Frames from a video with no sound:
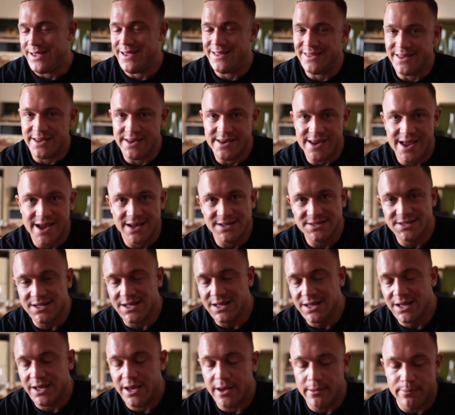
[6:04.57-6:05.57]
In the
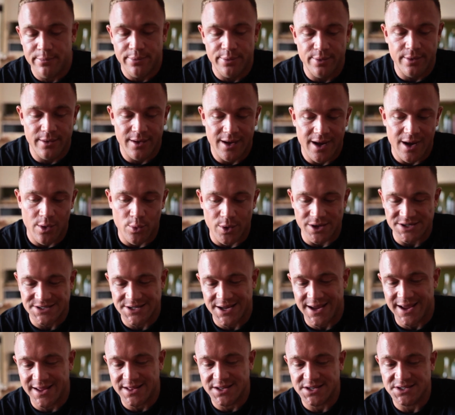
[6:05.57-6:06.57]
next clip,
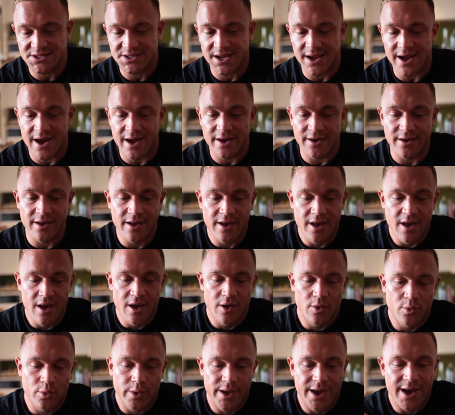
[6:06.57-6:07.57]
once I get this down,
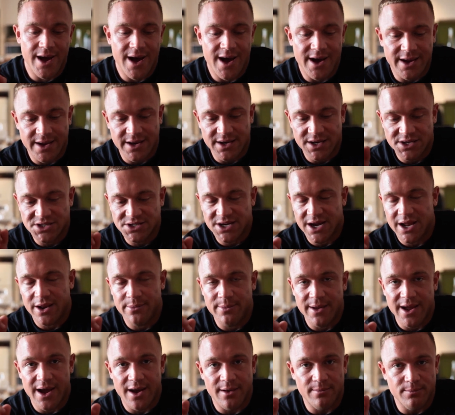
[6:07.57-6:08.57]
we are gonna chat
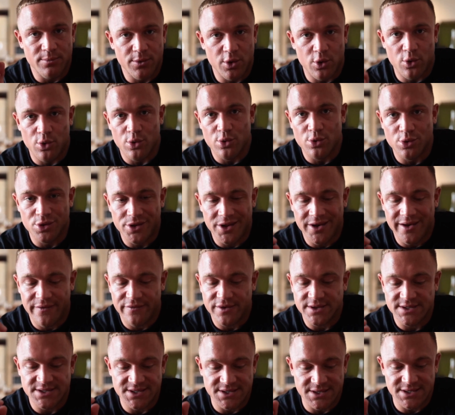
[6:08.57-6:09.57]
about all the
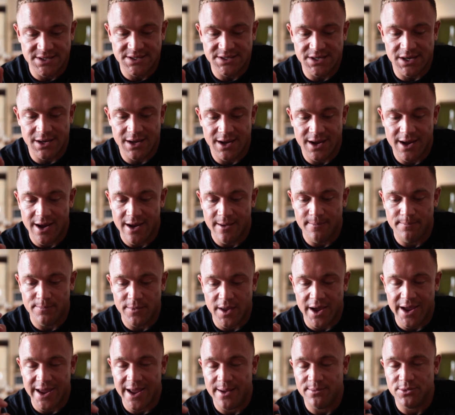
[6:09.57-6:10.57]
differences
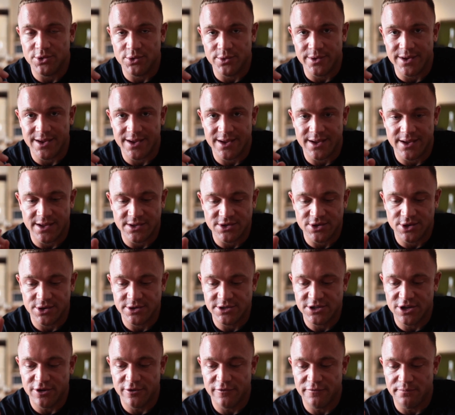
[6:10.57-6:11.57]
I am doing in
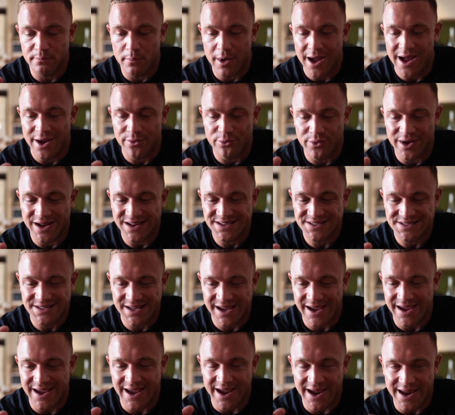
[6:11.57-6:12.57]
terms of my rest
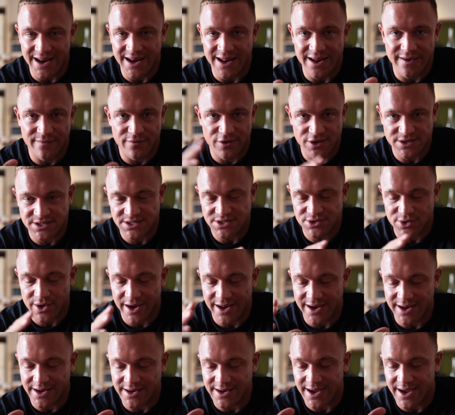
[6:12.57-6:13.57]
day eating versus
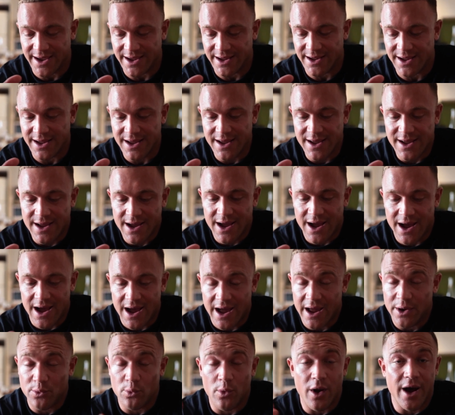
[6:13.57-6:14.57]
training day,
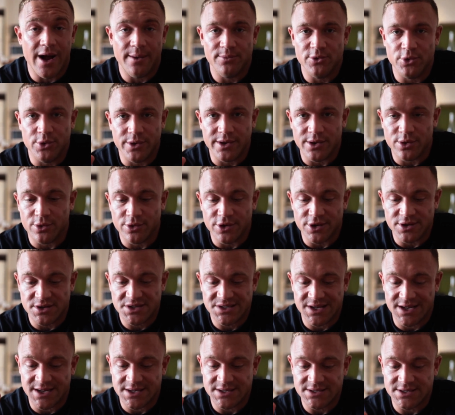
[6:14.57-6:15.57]
and why I'm doing all
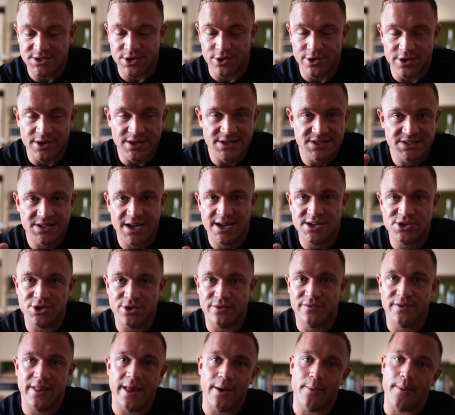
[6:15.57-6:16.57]
those things. So stay
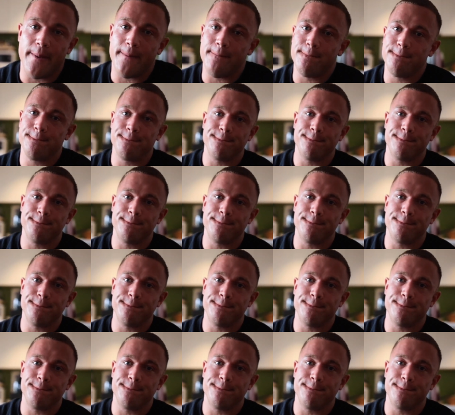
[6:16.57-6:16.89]
tuned for that one.